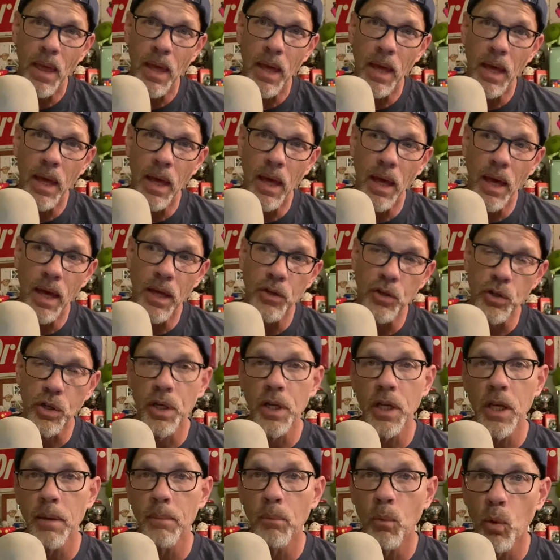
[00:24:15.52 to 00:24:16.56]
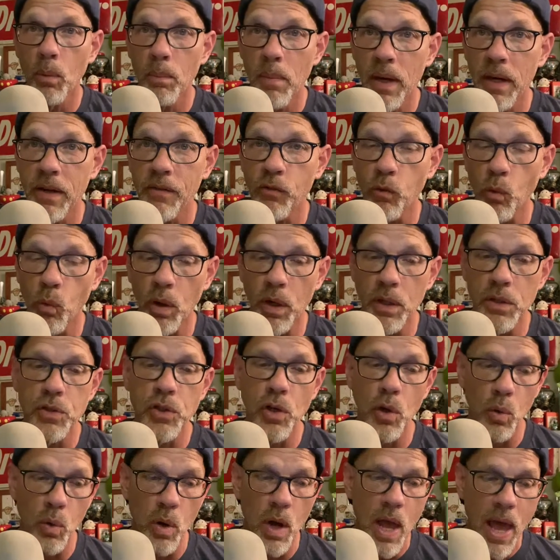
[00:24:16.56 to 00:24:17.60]
uh, you're going to get more money for it.
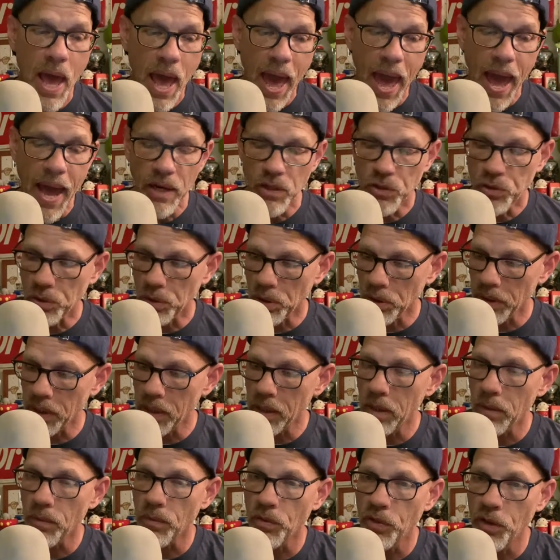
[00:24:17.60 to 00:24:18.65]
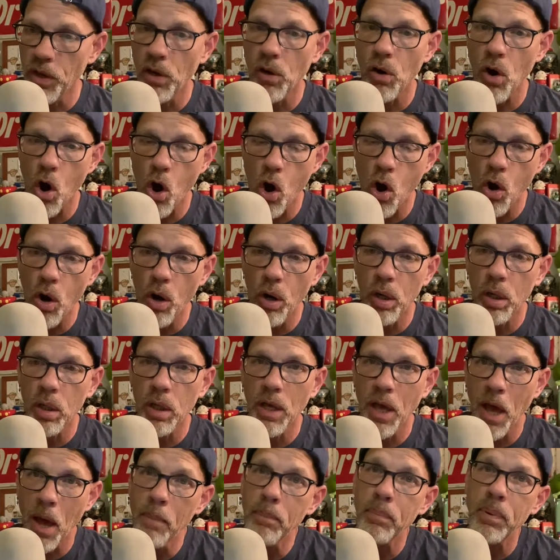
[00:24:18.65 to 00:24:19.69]
So, actually, there are
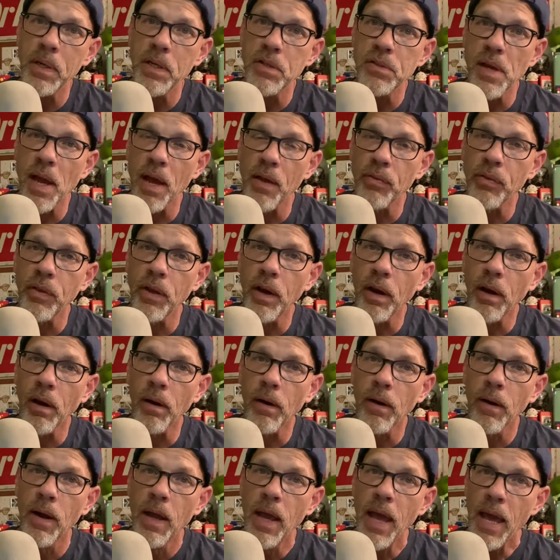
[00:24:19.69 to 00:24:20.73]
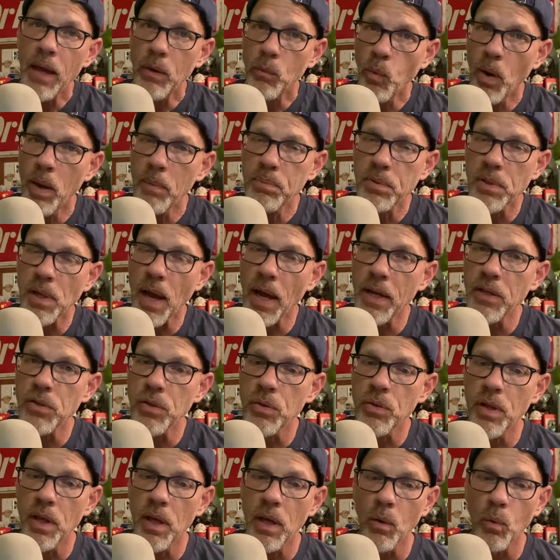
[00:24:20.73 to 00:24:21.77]
companies out there and websites
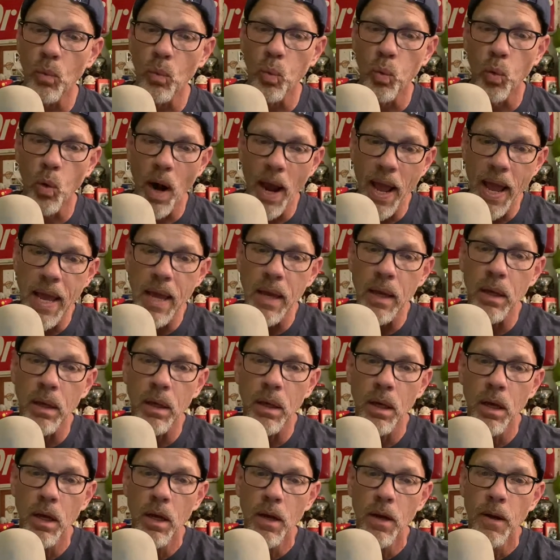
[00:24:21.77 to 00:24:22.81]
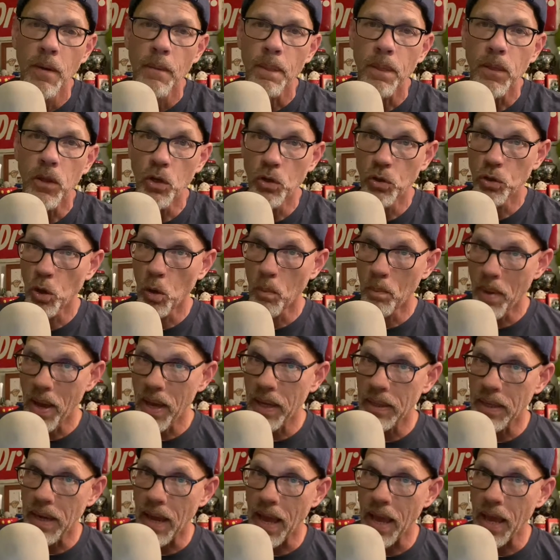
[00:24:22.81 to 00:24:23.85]
that rank your
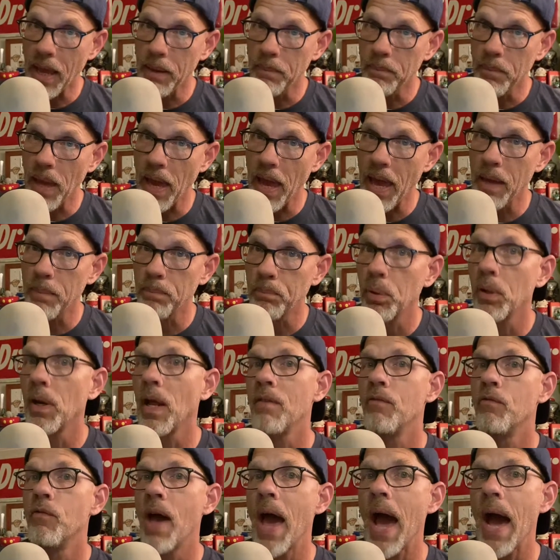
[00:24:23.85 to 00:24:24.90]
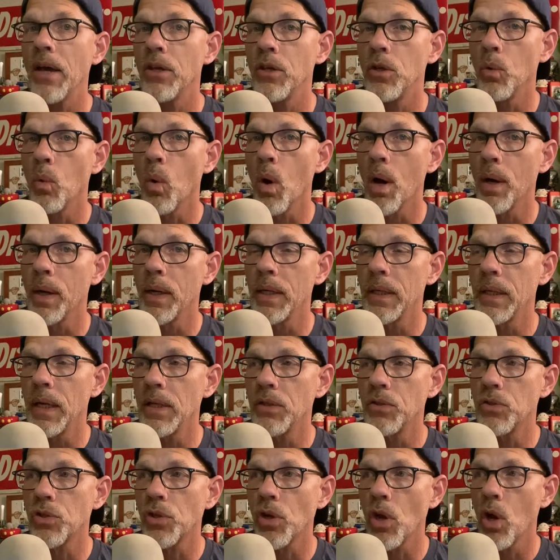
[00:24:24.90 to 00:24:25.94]
domain name and put a value on it.
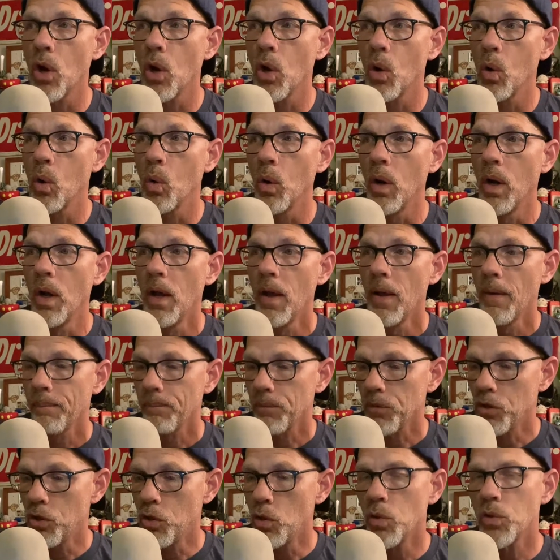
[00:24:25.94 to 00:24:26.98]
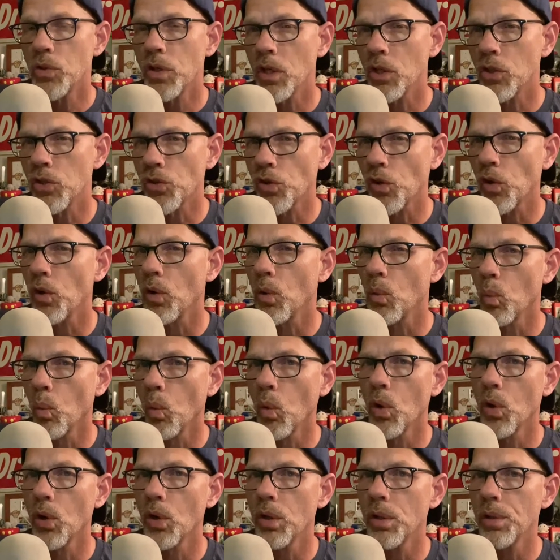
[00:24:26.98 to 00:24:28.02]
And so, using certain
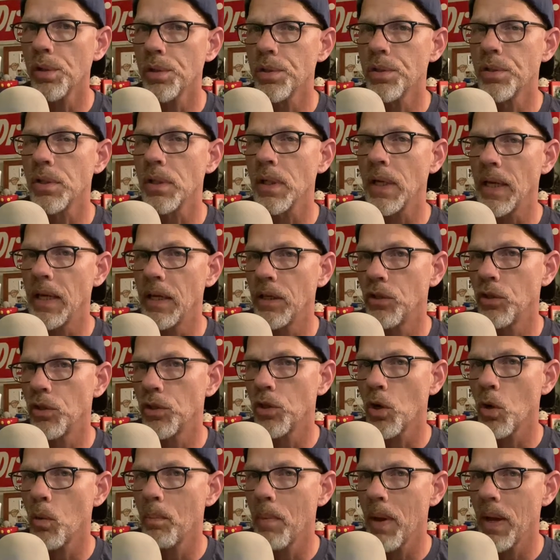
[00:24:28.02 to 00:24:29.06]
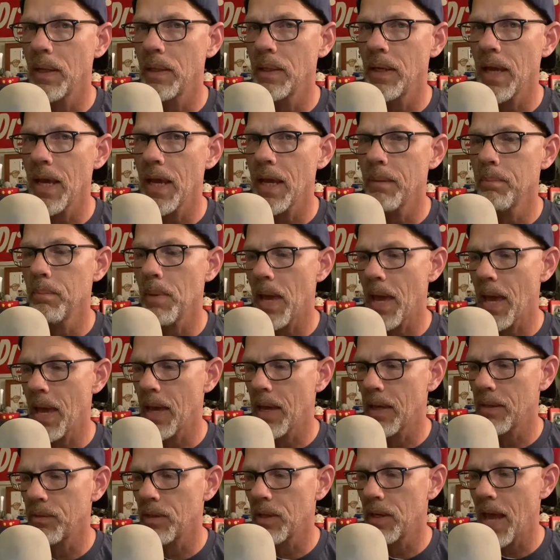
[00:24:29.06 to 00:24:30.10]
words in your domain name
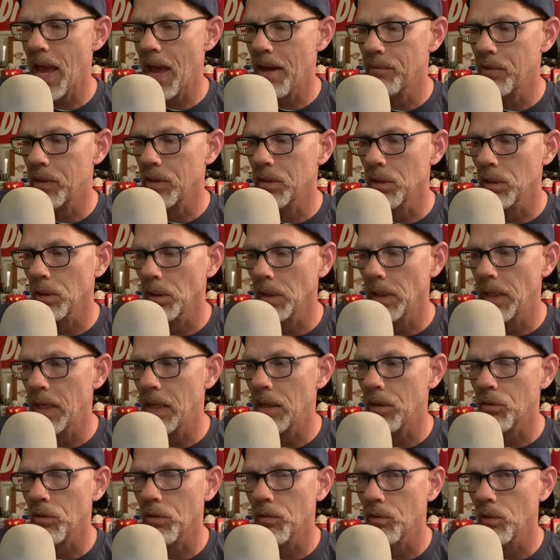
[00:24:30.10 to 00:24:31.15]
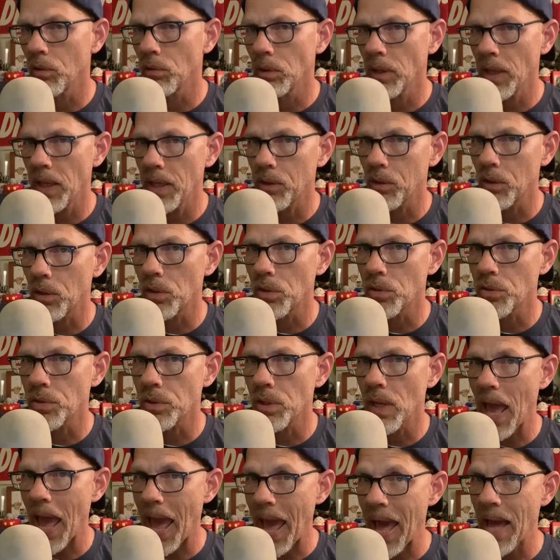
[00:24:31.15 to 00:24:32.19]
and then having the length of the letters
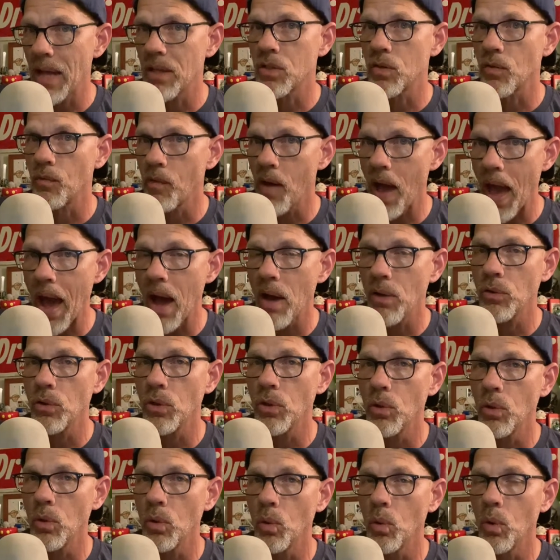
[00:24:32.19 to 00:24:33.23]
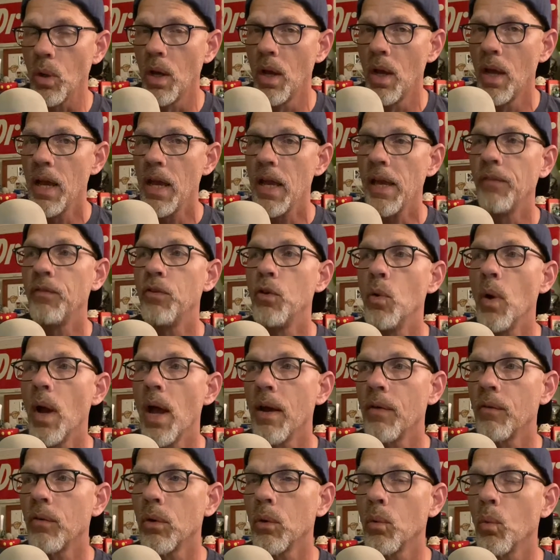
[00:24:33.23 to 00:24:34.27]
adds value if you
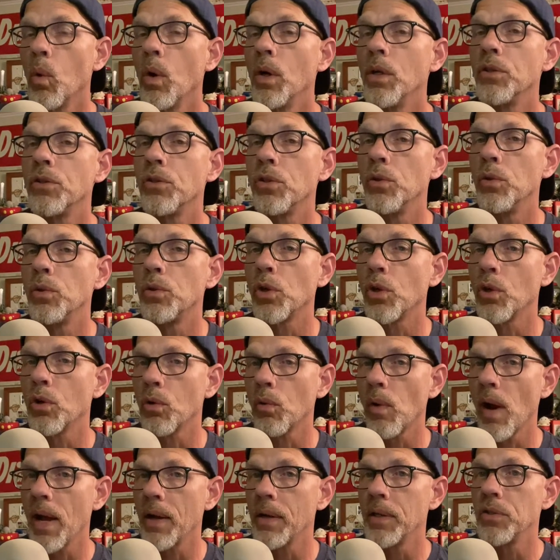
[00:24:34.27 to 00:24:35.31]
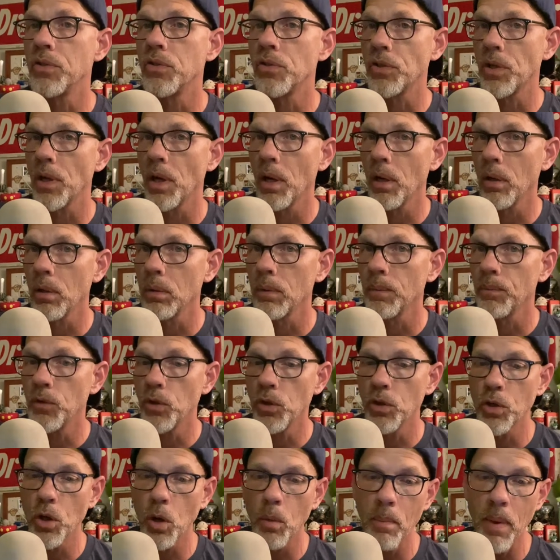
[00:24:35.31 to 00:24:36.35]
ever want to turn around and sell your
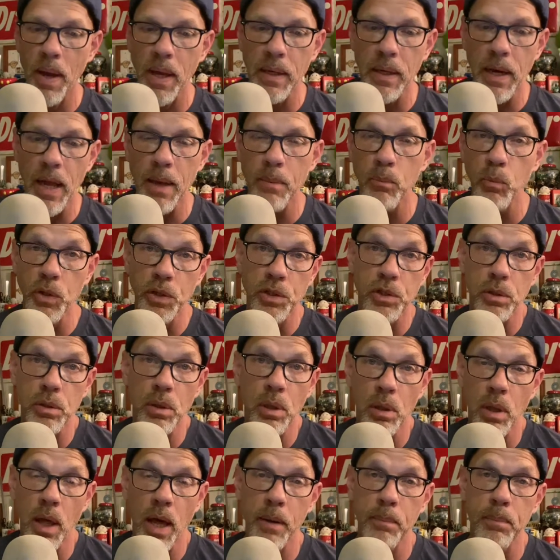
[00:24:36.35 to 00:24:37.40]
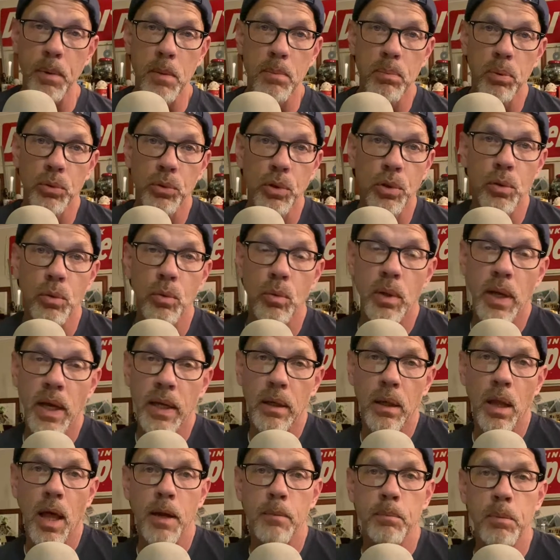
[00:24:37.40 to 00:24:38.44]
domain name, which a lot of people do. And
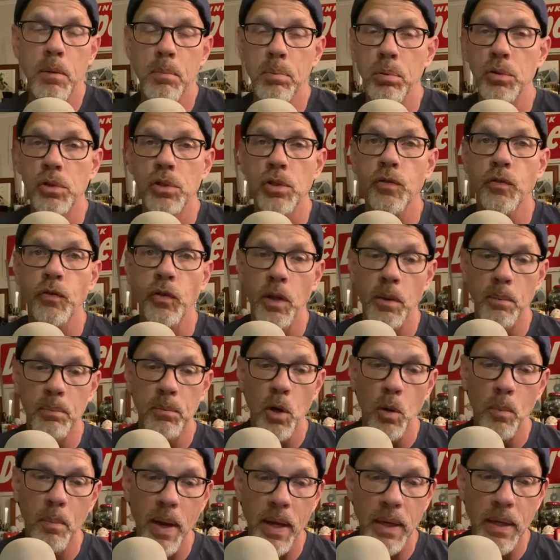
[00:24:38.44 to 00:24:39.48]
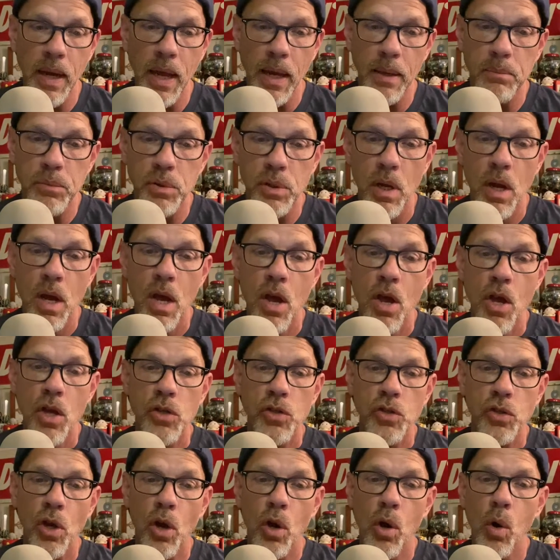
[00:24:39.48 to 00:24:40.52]
a lot of people just flip domain names.
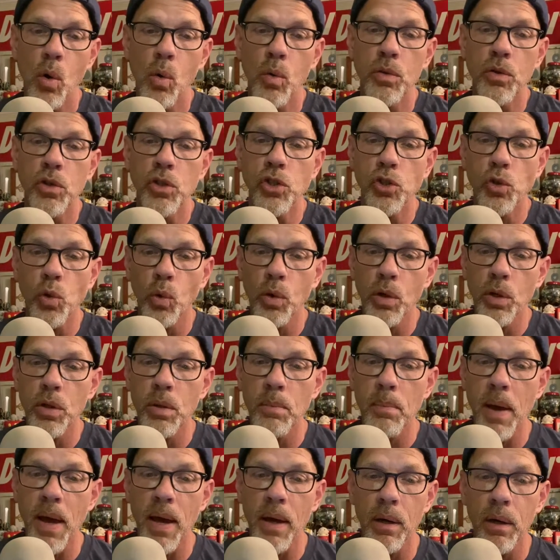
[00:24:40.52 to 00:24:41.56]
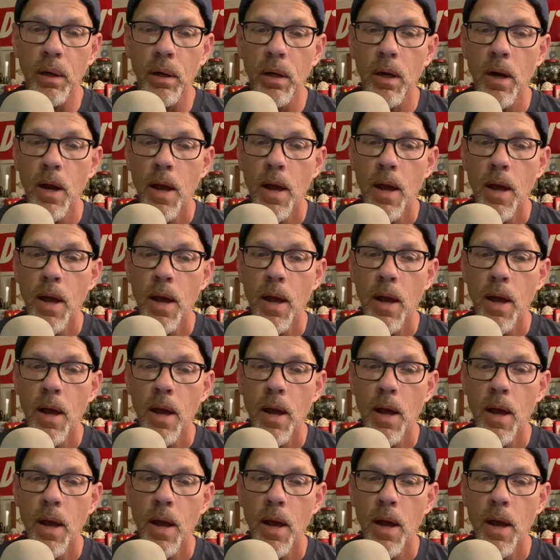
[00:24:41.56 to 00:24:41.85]
So the shorter the better.